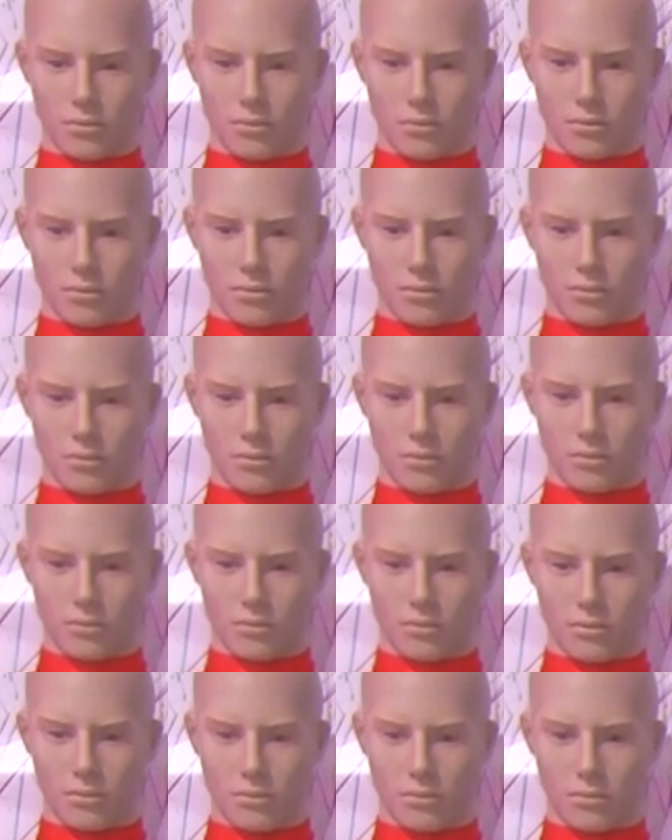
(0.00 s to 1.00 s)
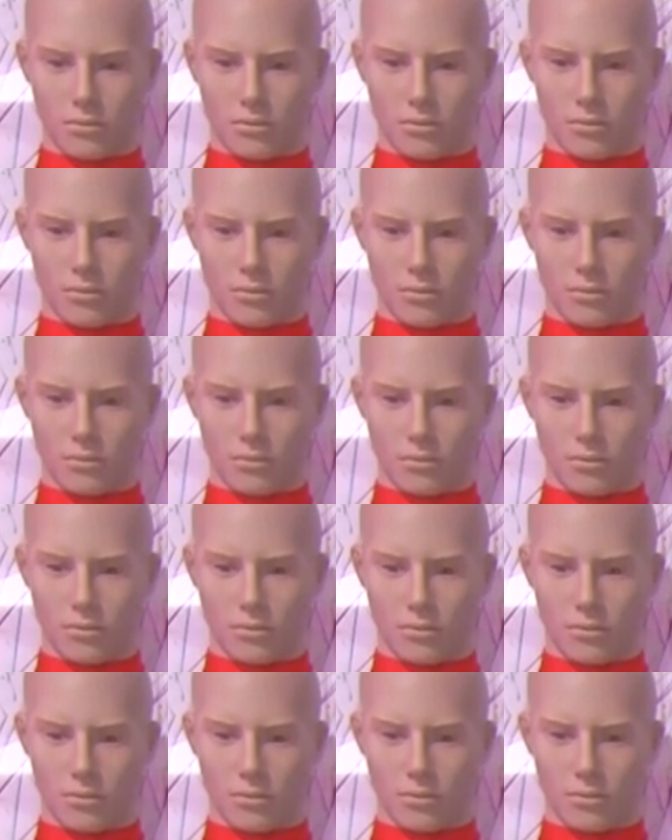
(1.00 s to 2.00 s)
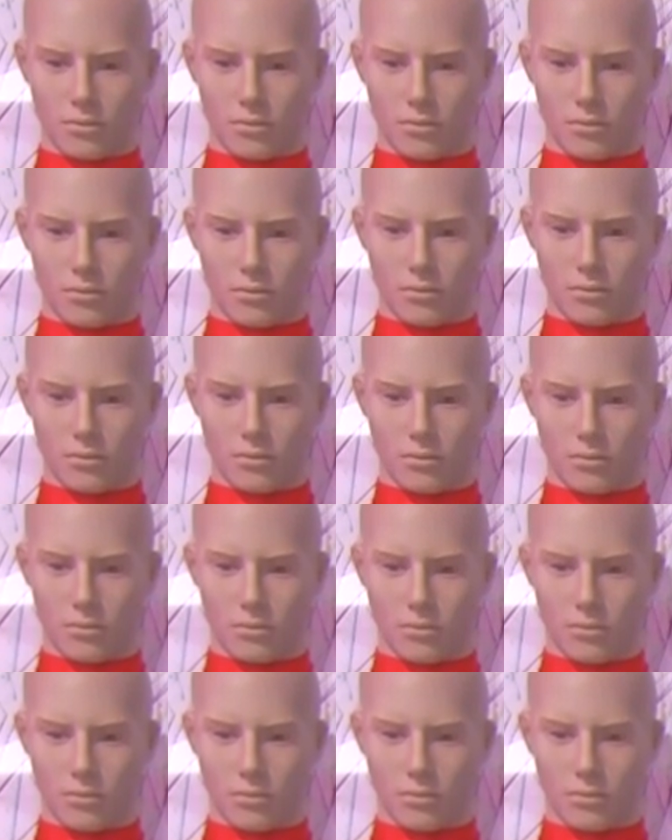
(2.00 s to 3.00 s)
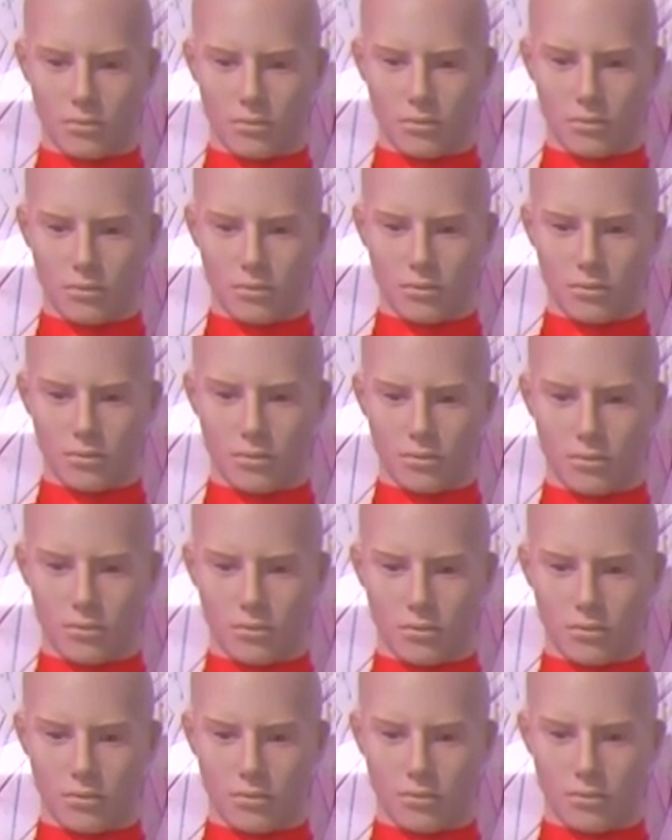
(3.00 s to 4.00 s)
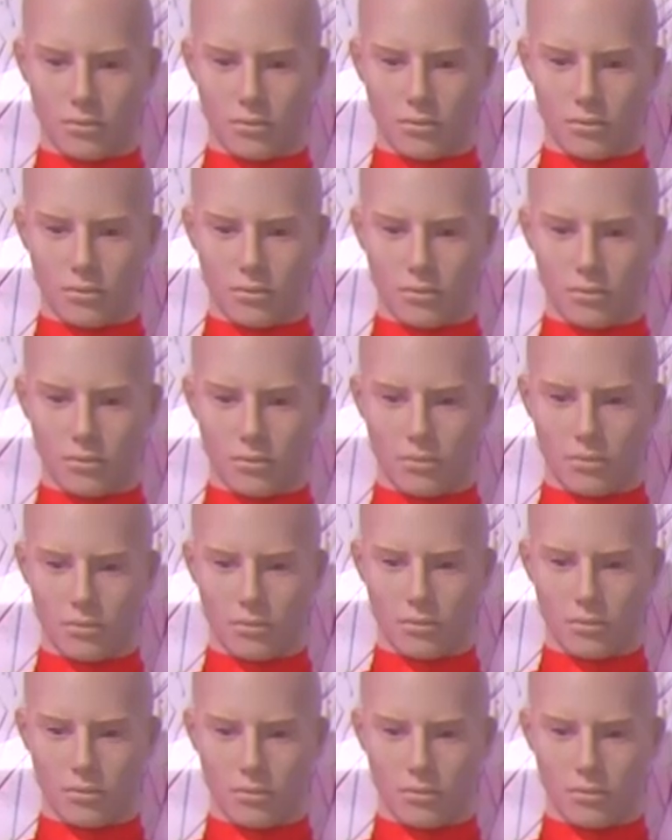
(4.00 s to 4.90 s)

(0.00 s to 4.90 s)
[no speech]